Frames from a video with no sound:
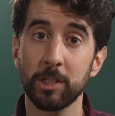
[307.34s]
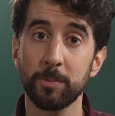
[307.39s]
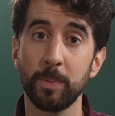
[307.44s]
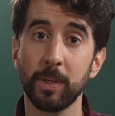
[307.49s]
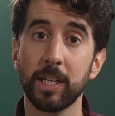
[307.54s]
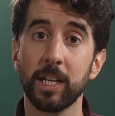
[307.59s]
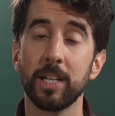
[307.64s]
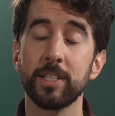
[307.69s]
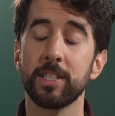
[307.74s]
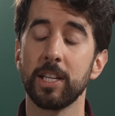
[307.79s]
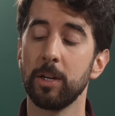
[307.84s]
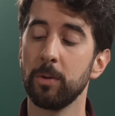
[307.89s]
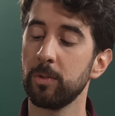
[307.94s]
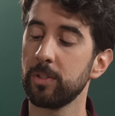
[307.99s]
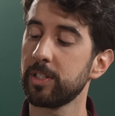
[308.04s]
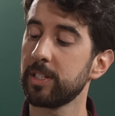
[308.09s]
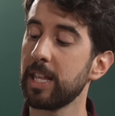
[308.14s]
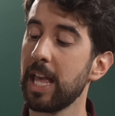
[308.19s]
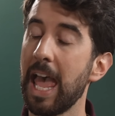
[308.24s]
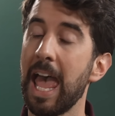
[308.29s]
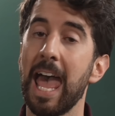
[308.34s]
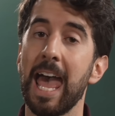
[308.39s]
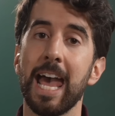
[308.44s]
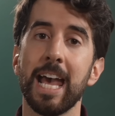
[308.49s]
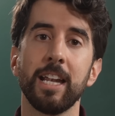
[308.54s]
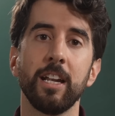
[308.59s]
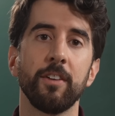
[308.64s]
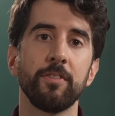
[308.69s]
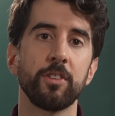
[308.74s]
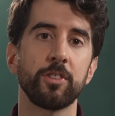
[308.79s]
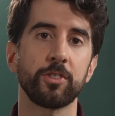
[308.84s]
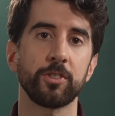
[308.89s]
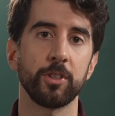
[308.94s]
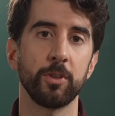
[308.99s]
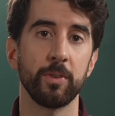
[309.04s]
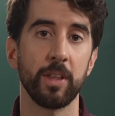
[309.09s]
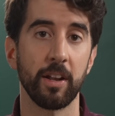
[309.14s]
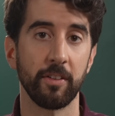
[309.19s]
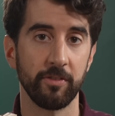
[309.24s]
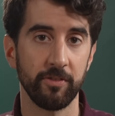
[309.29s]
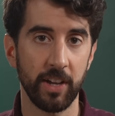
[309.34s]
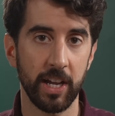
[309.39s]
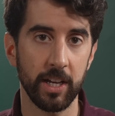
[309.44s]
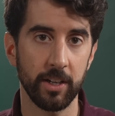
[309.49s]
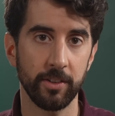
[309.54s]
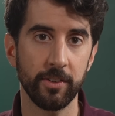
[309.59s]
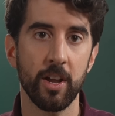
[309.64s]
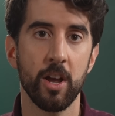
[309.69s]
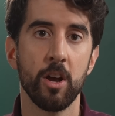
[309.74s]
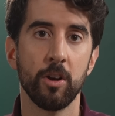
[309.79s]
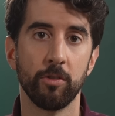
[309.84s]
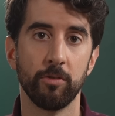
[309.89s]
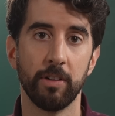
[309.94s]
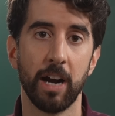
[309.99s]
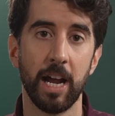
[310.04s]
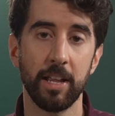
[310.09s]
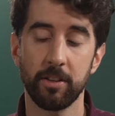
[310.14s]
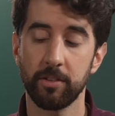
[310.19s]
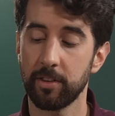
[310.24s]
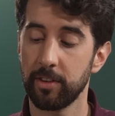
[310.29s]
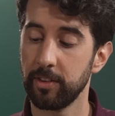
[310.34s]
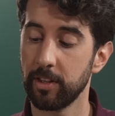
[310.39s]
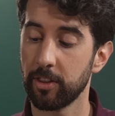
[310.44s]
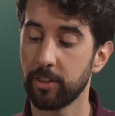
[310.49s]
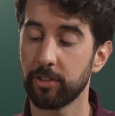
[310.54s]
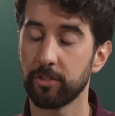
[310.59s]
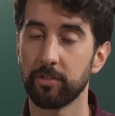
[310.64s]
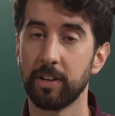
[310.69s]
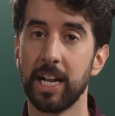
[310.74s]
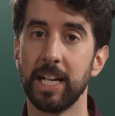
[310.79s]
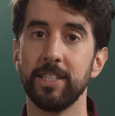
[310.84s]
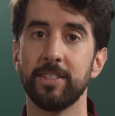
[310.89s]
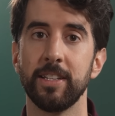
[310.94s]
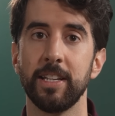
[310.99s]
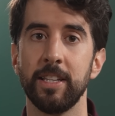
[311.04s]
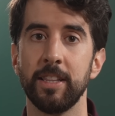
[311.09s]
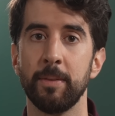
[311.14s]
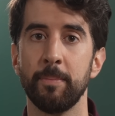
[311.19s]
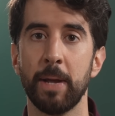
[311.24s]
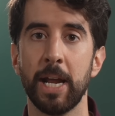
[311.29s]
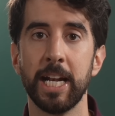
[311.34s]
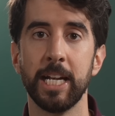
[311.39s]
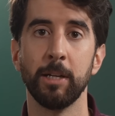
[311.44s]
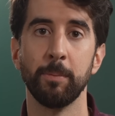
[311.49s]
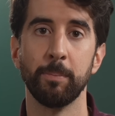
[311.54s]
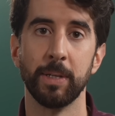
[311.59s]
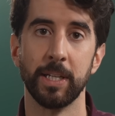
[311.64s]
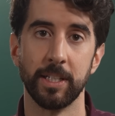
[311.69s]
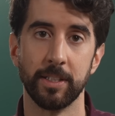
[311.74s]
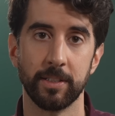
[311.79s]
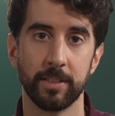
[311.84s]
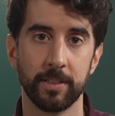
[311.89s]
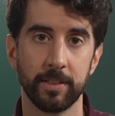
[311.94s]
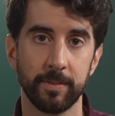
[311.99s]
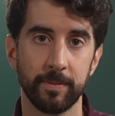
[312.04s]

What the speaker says: it's because it was the head of the screw that failed rather than the threads in the mating piece.